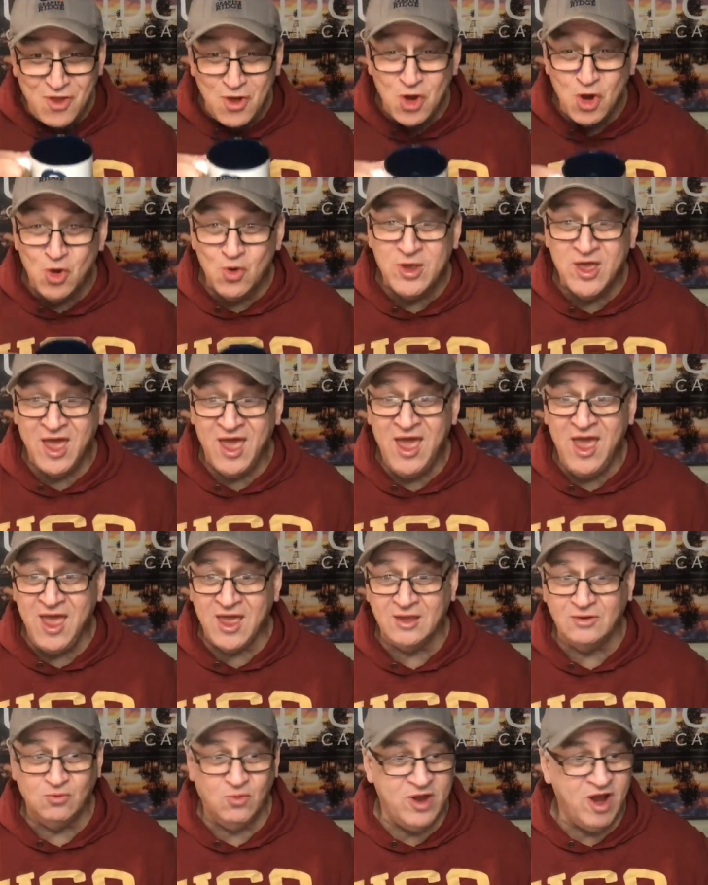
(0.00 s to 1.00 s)

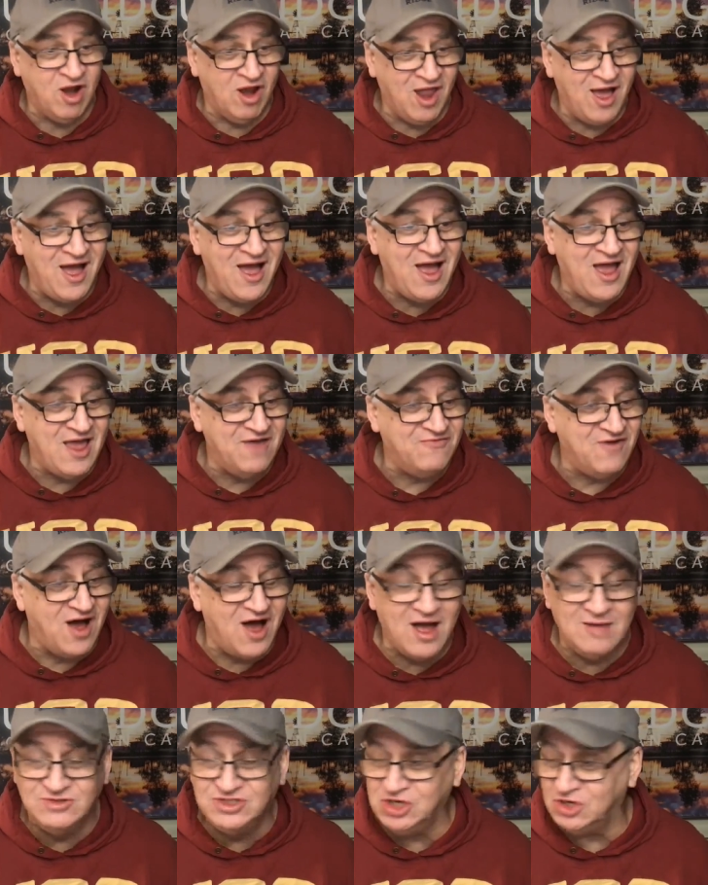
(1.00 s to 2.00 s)
Okay, we are live.
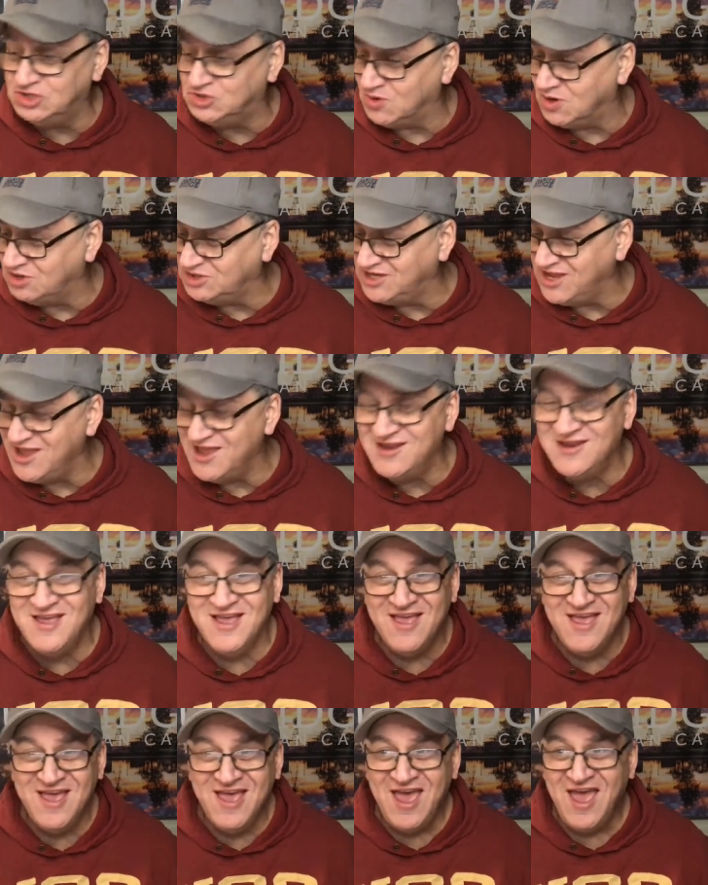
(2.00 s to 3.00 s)
I'm Joe Torosian,
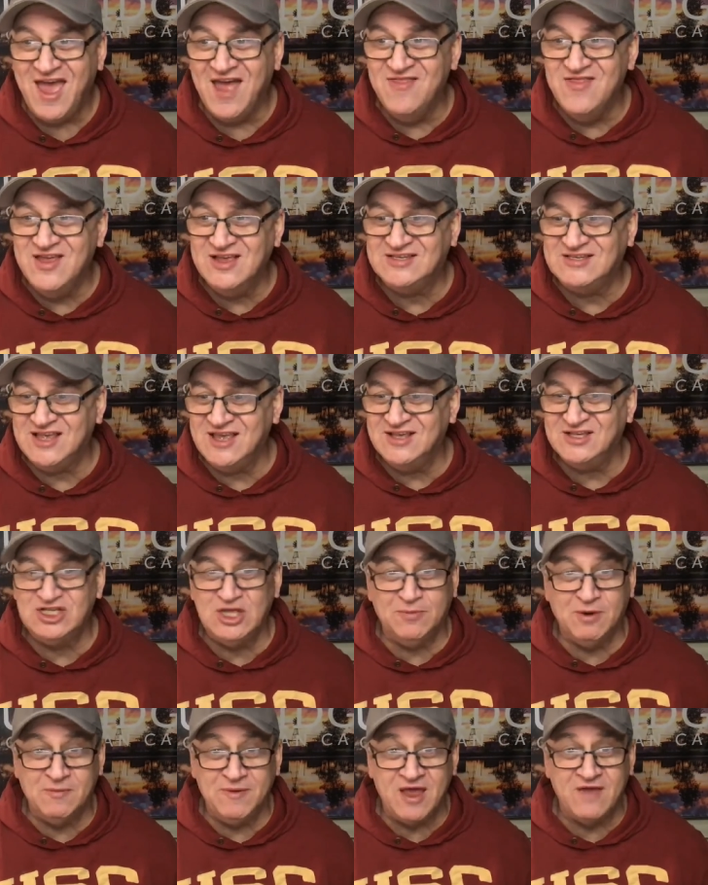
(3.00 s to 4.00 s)
and this is the
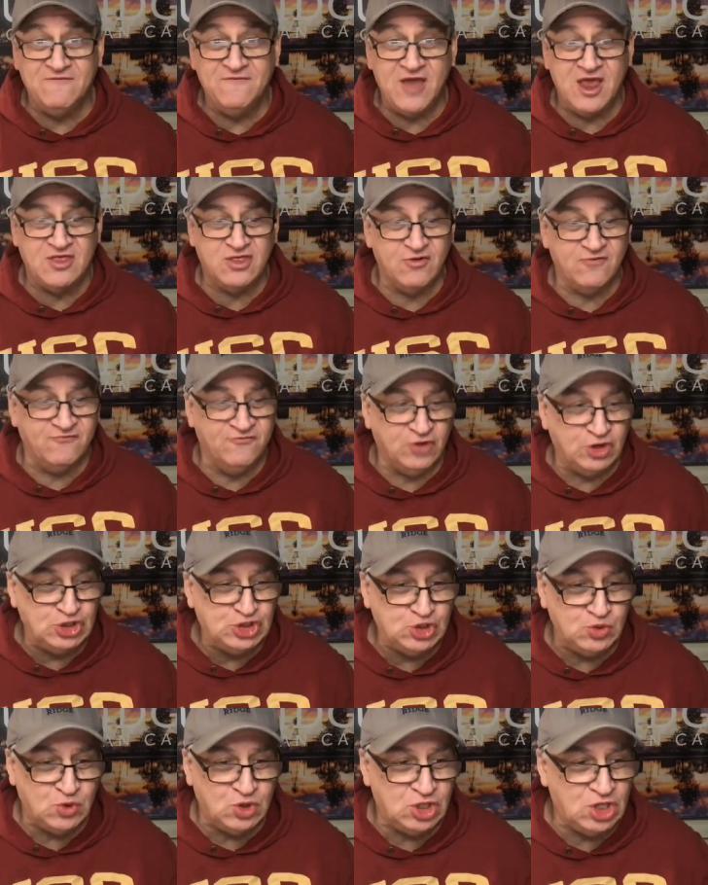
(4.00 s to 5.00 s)
Burbank Faith
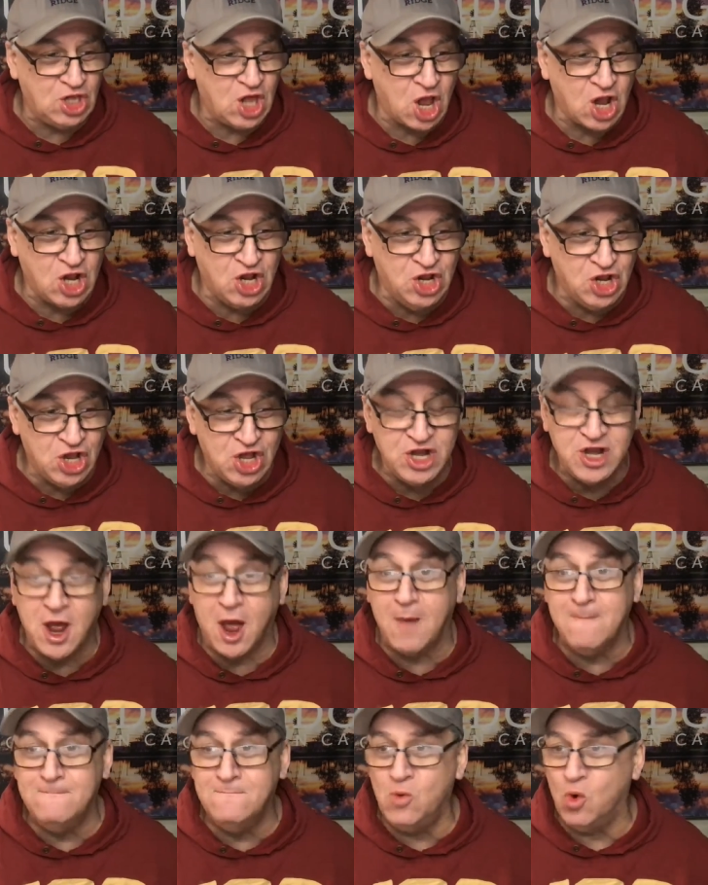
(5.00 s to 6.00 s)
Virtual
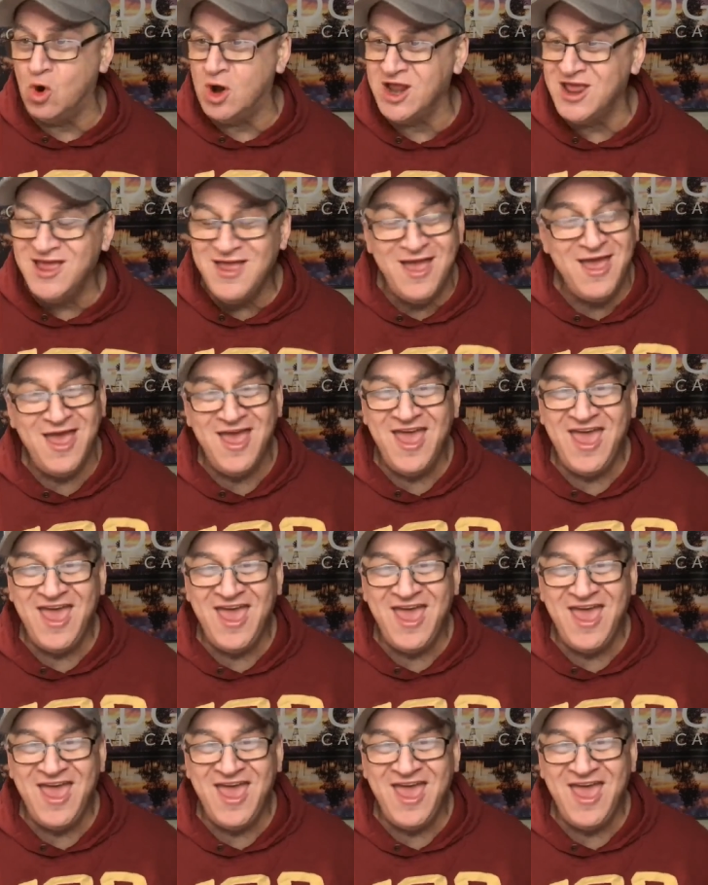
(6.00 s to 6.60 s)
Good Morning.